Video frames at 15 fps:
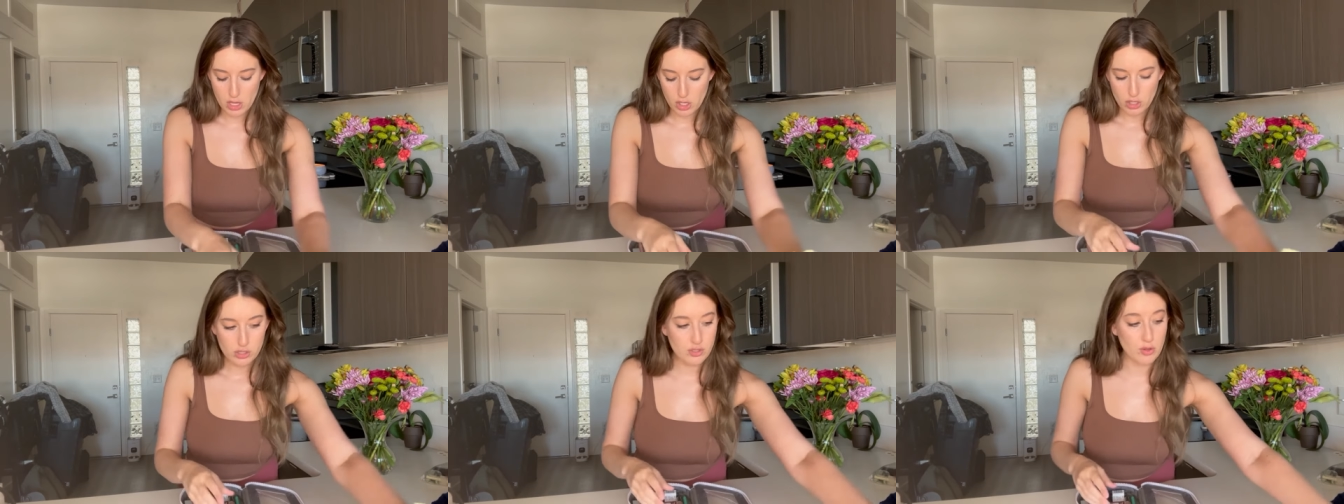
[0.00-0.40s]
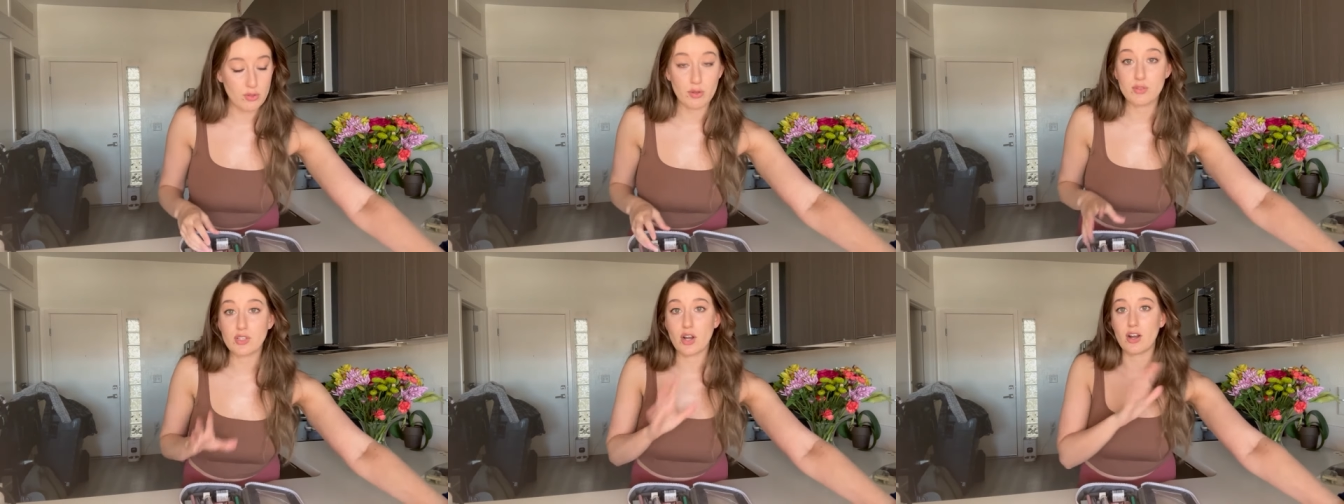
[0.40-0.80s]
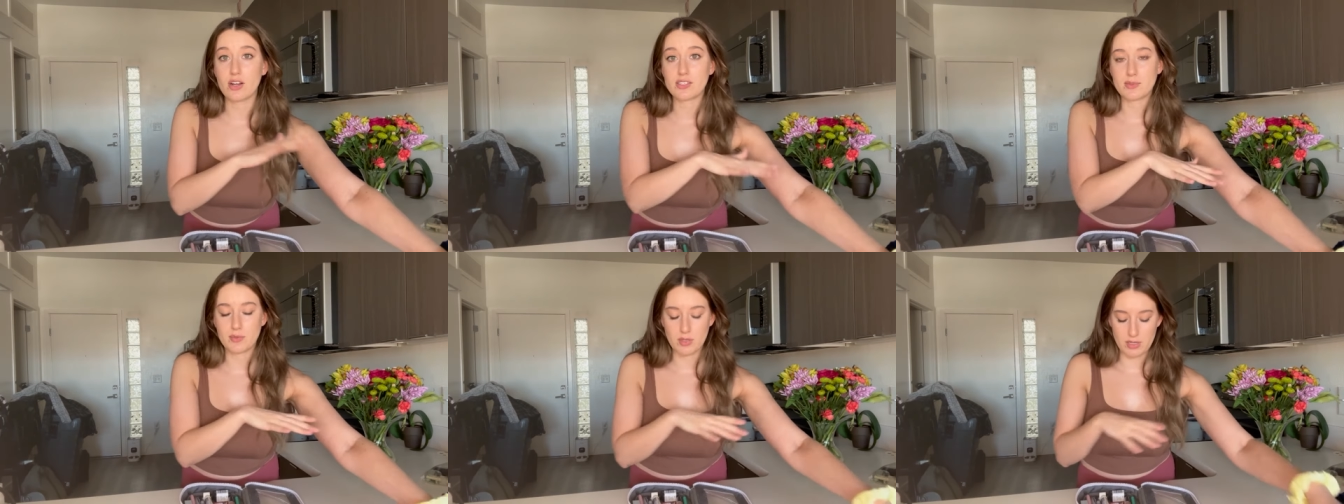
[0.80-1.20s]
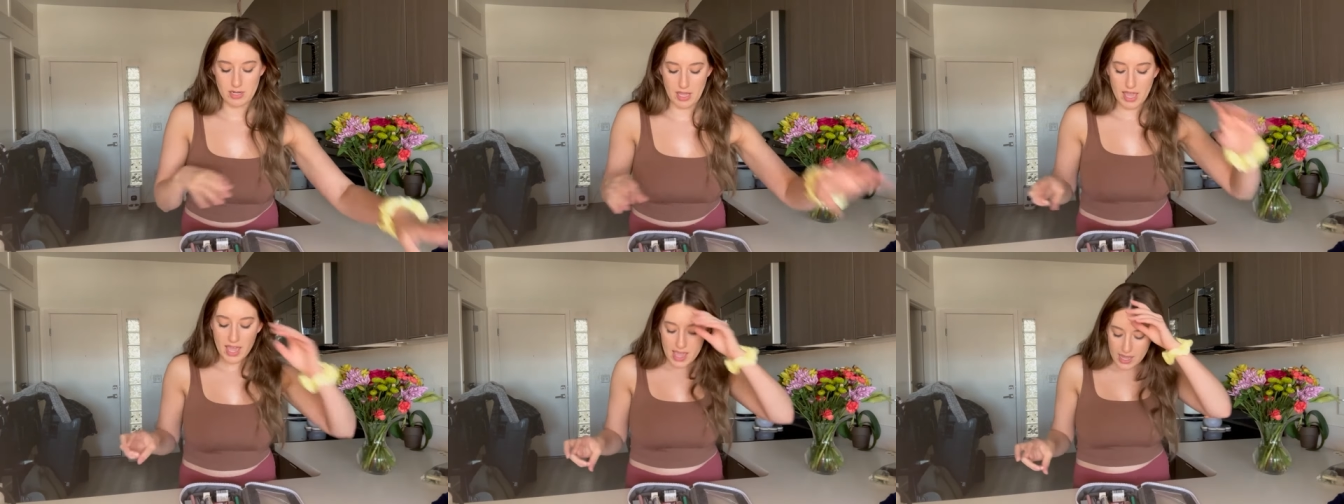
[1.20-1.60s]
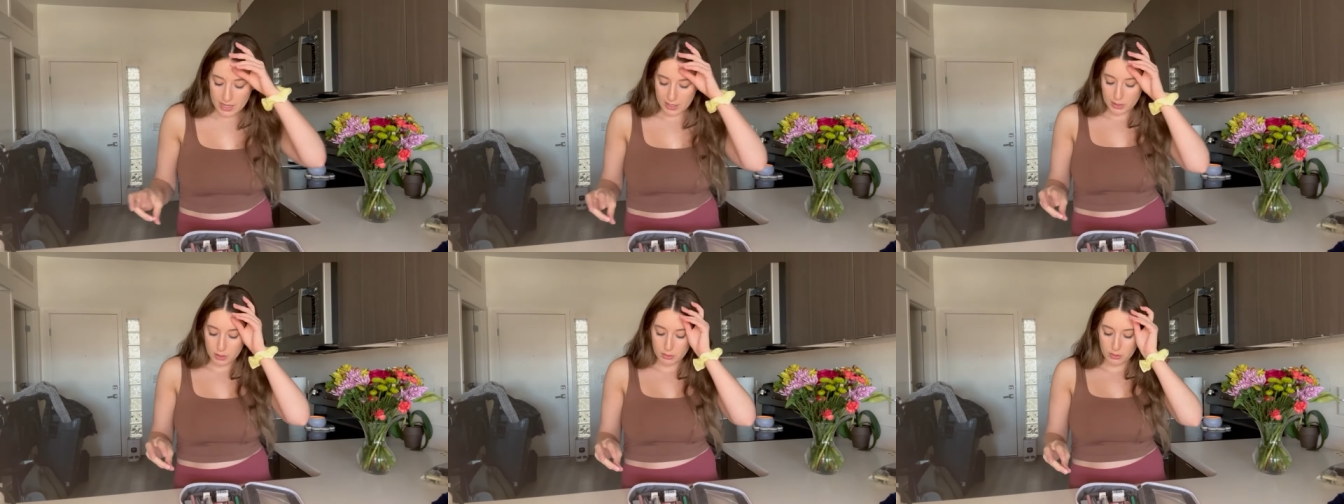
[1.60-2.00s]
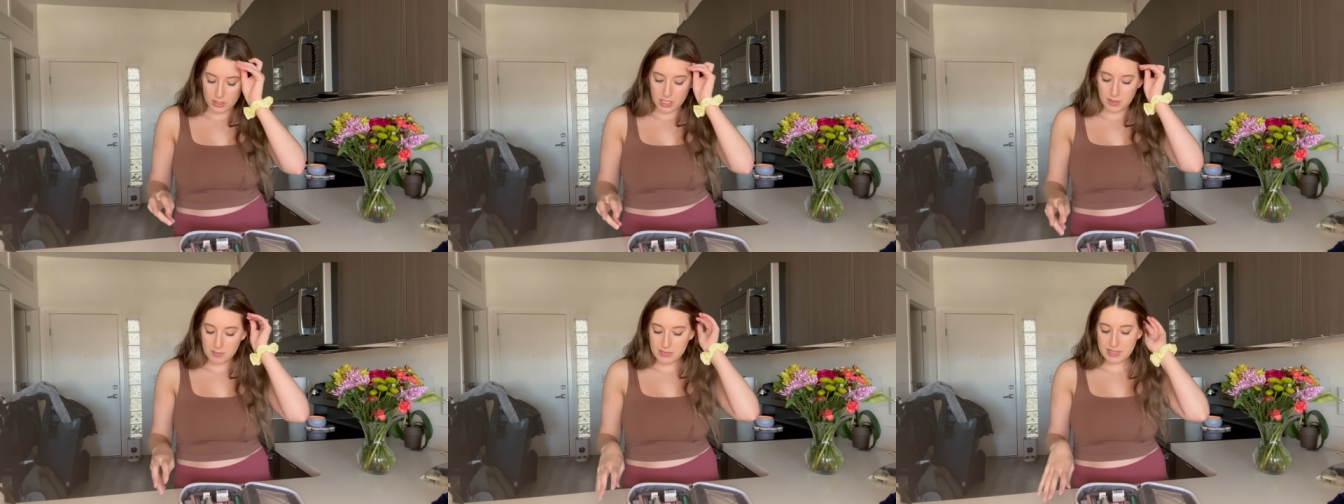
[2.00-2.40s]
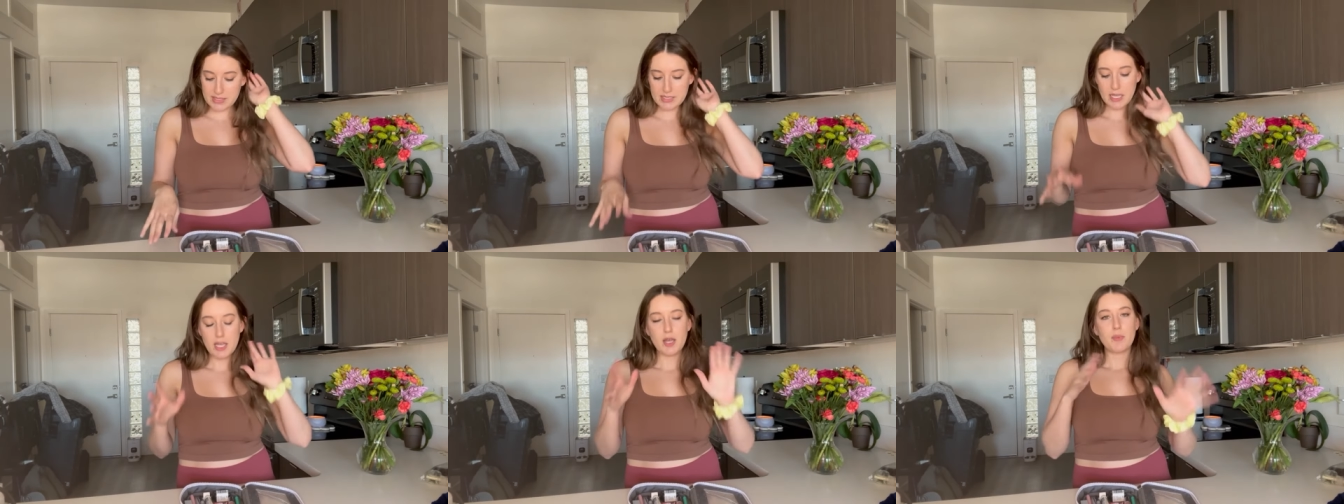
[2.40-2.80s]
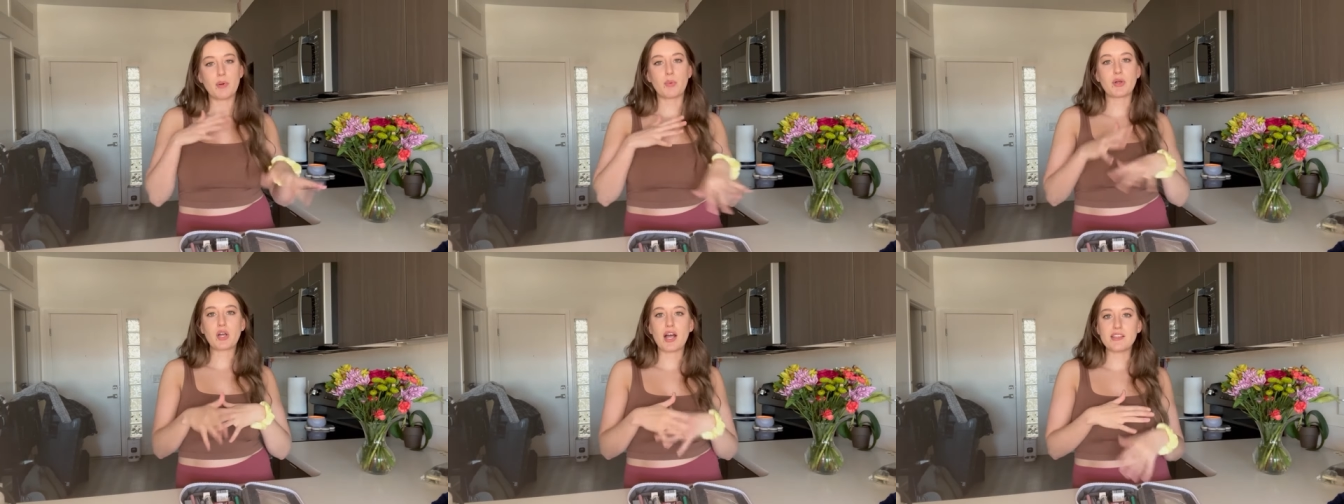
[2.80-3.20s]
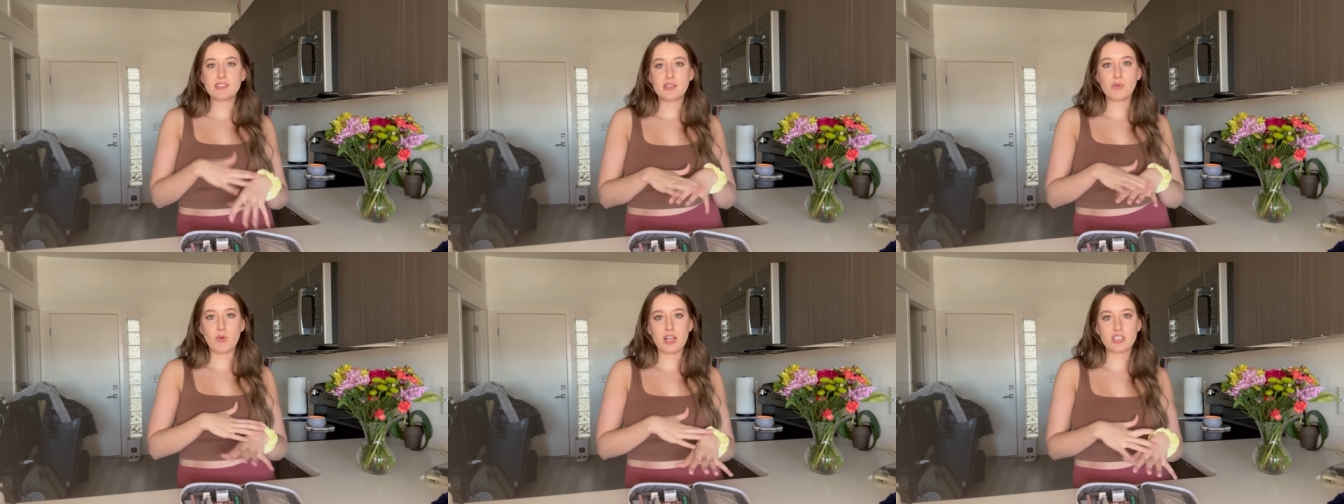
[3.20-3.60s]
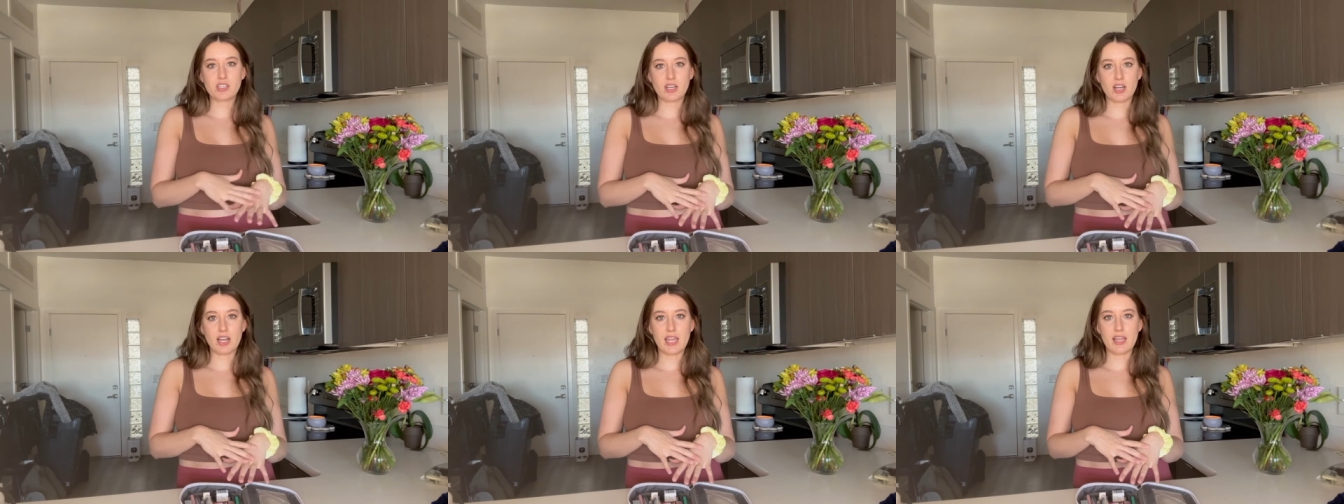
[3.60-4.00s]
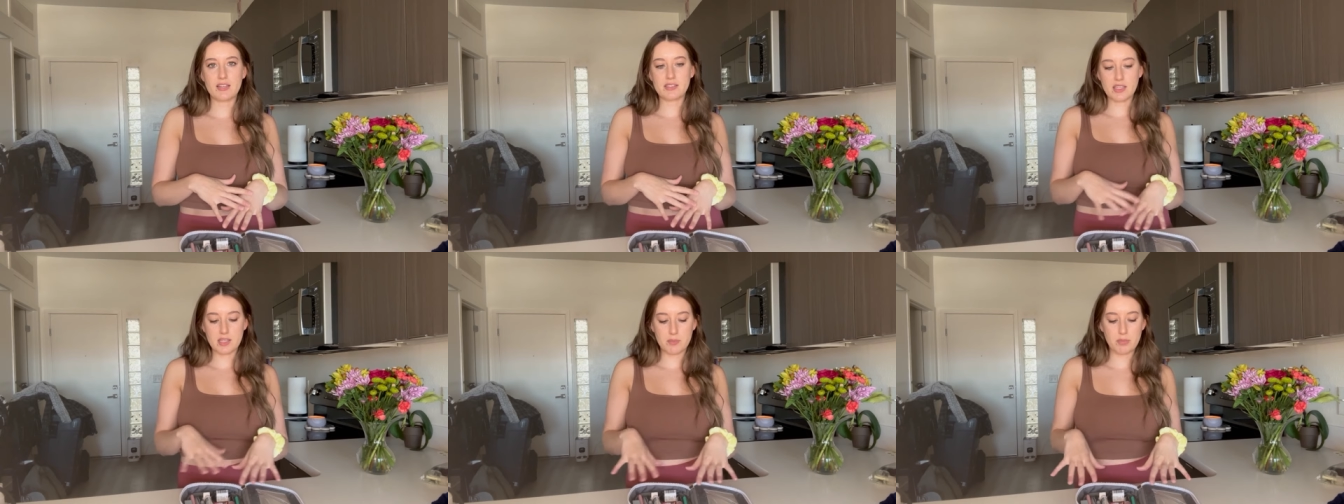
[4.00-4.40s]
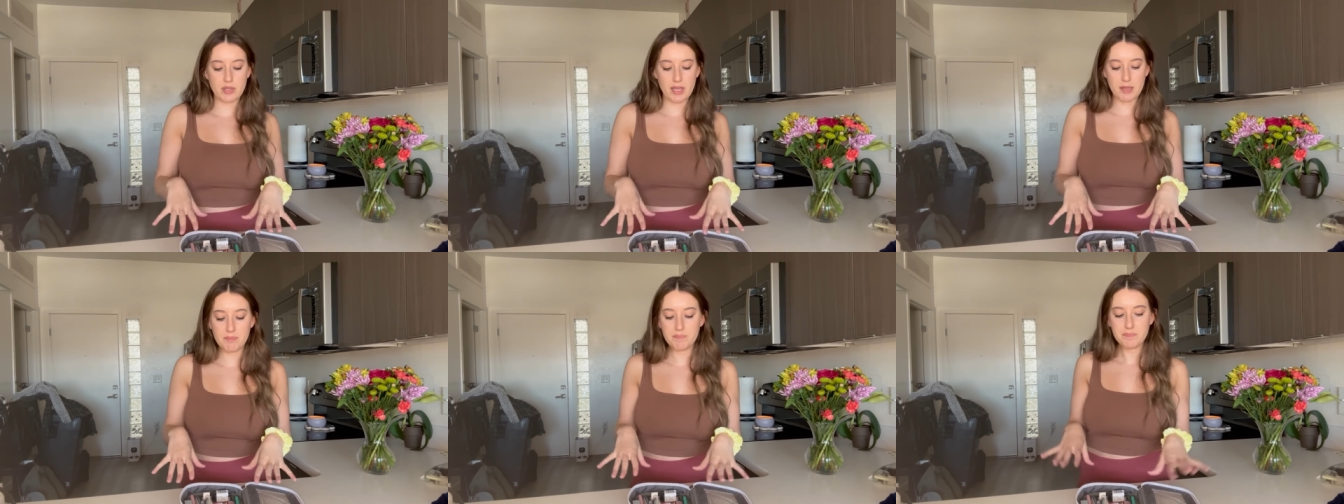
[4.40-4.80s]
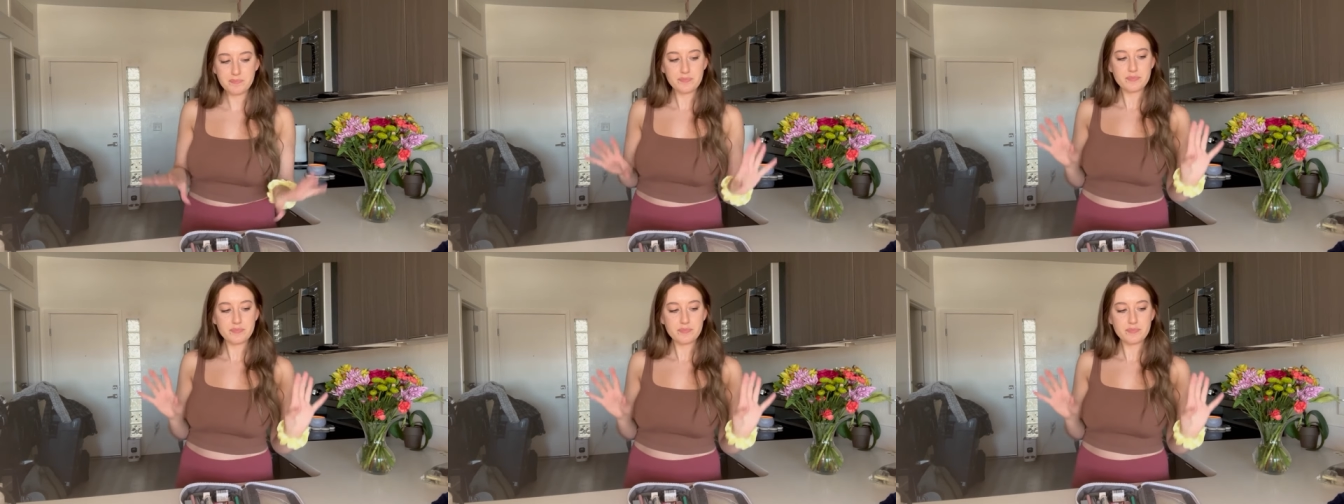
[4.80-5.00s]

So those are some good hand creams, but we're constantly washing our hands on the plane